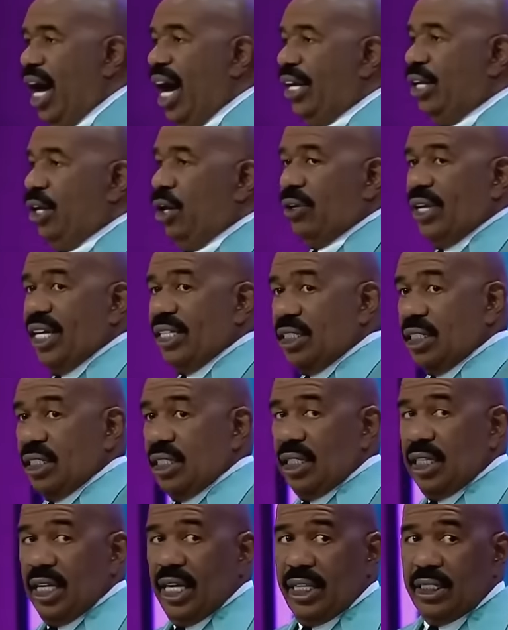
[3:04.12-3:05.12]
Now, I know that's
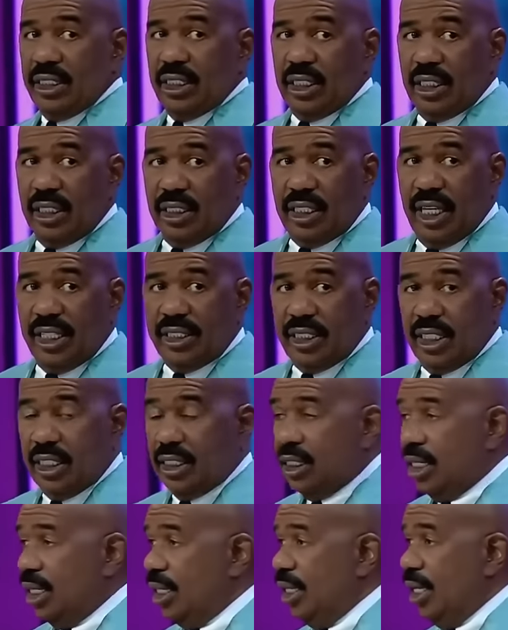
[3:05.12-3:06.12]
a good answer because I
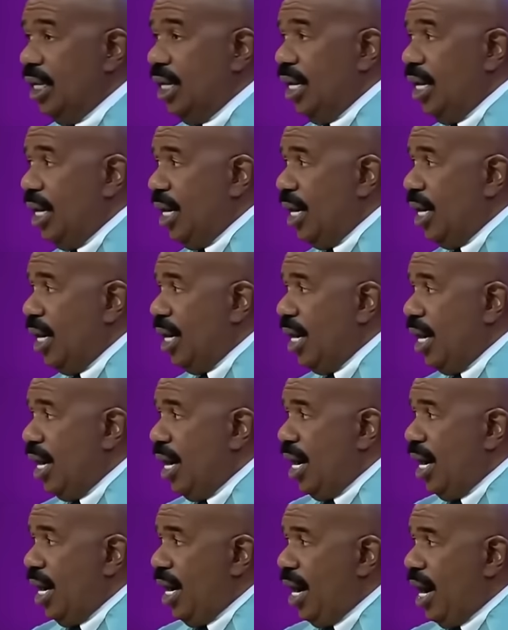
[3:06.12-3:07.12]
just,
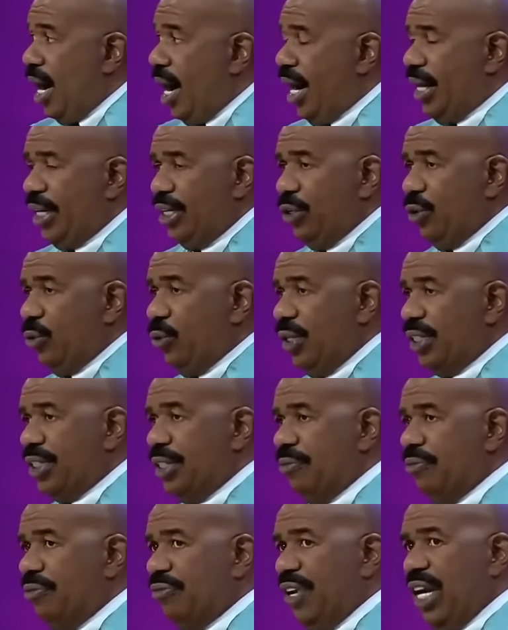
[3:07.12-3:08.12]
I didn't know
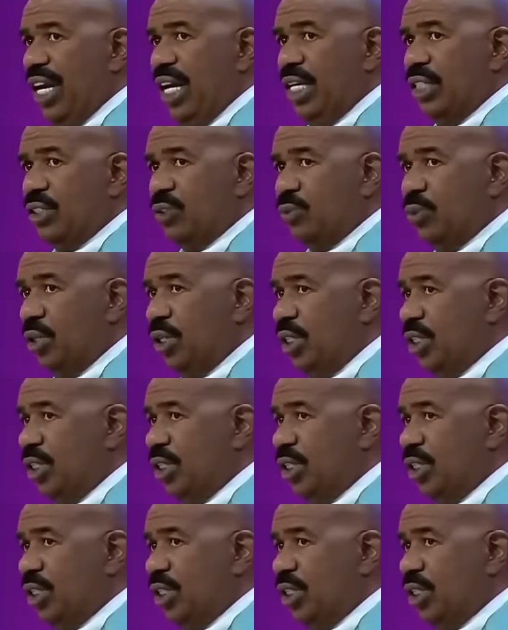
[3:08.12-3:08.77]
what them vans